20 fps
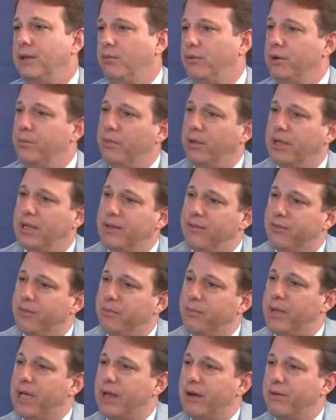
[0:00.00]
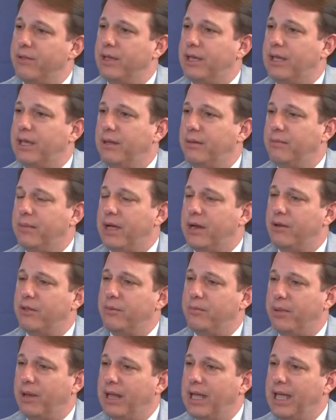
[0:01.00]
We believe the better
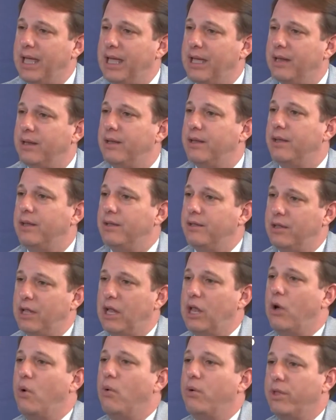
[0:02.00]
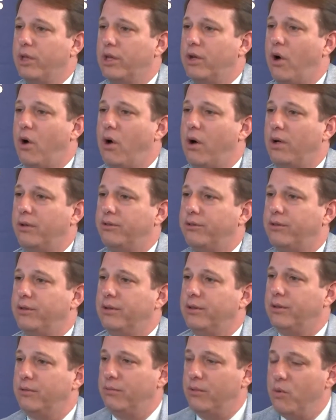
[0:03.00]
the plan, the lower the cost.
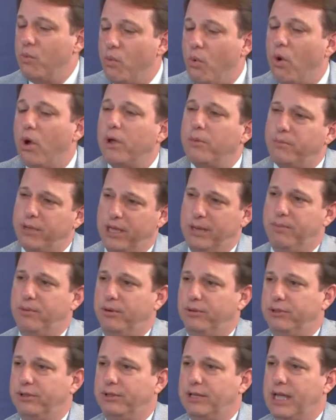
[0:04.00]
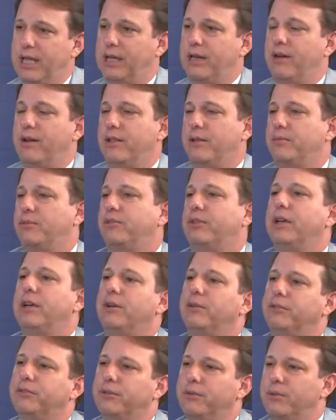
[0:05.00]
We want people to take care of
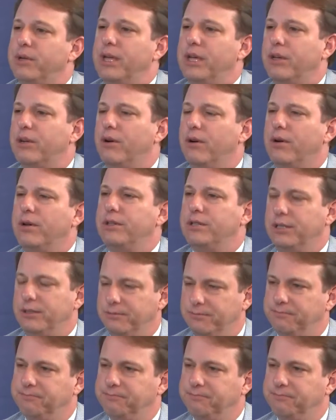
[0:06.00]
themselves. We encourage them.